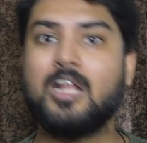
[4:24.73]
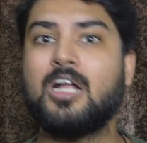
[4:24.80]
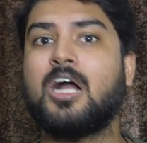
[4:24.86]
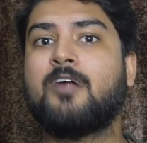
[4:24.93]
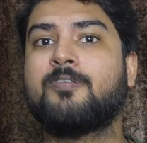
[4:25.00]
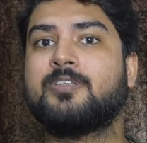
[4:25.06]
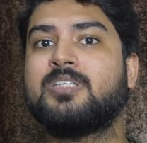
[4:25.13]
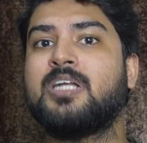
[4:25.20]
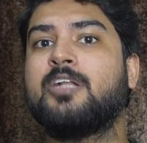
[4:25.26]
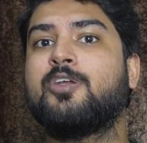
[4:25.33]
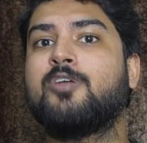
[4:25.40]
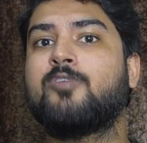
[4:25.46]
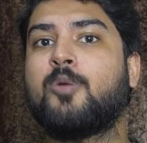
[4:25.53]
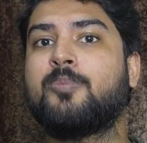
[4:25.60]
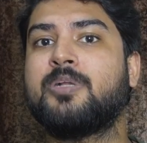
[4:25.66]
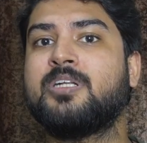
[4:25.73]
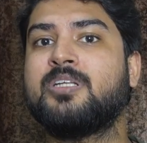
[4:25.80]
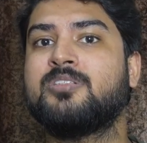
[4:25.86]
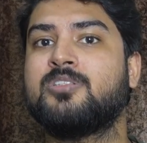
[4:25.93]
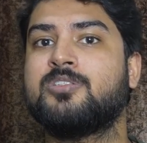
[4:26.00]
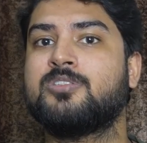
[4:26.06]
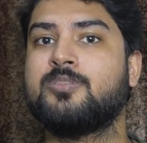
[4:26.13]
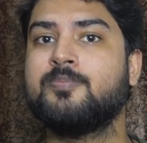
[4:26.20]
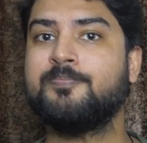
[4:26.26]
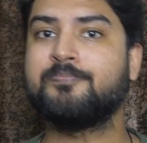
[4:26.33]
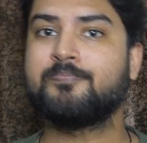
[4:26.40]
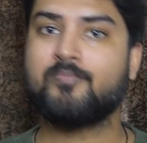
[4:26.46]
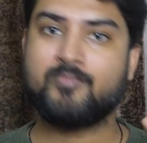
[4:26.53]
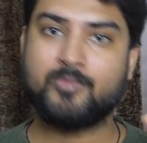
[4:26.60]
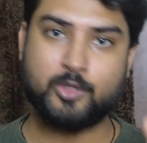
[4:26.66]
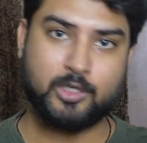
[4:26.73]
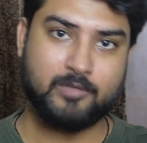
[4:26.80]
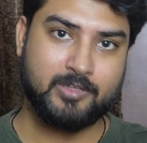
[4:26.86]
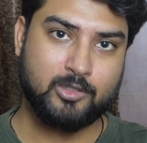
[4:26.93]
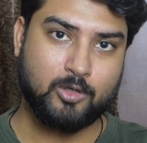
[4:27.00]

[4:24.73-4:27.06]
After that, you have operating system. So even